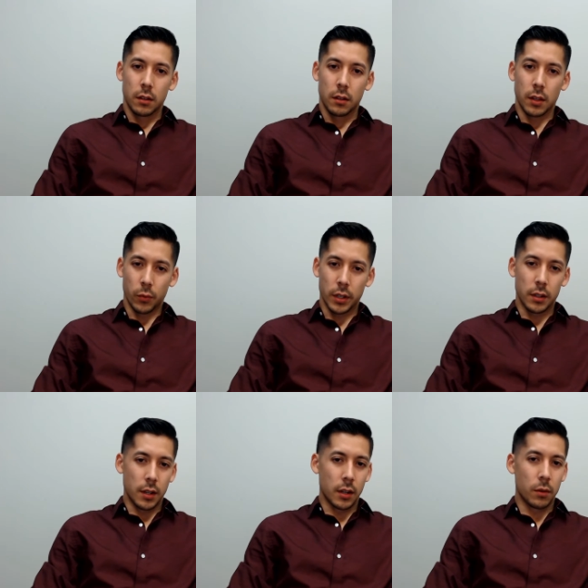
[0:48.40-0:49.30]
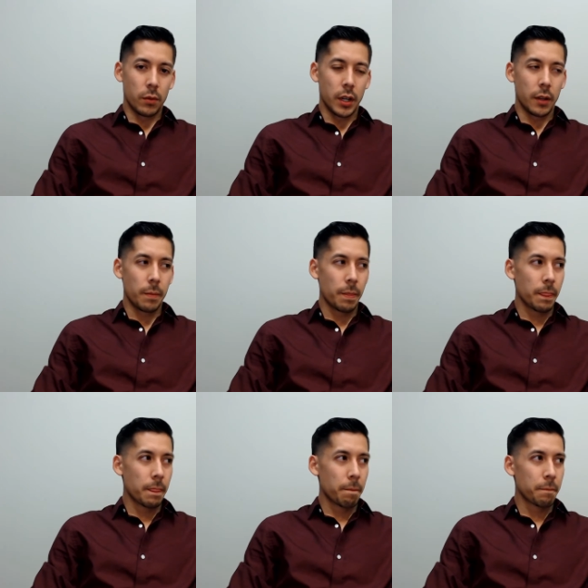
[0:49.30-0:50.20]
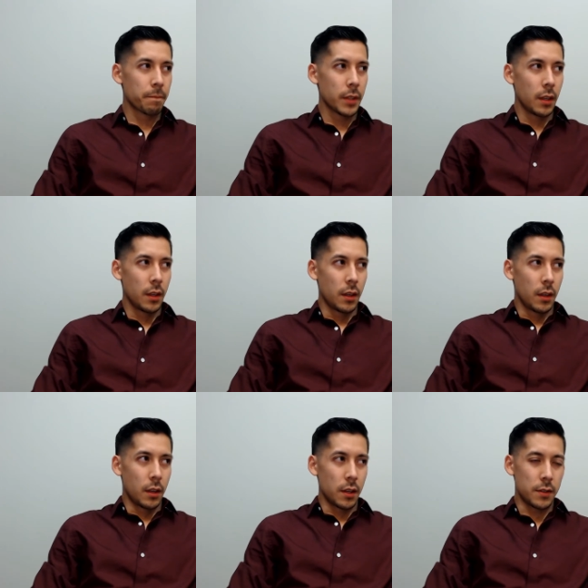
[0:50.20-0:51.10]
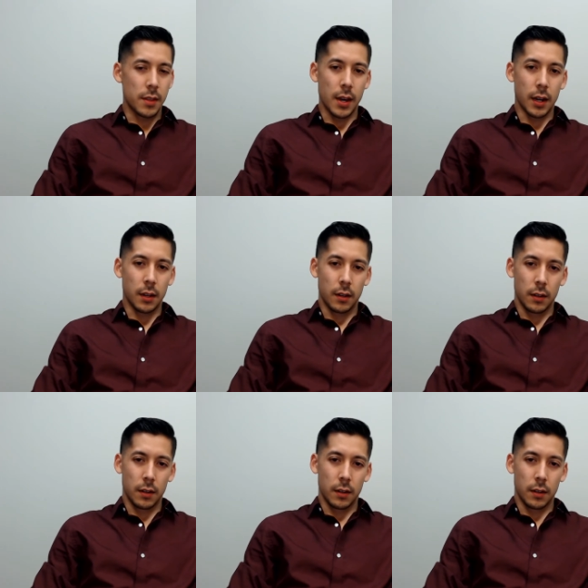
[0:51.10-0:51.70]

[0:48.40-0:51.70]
that we can take away is that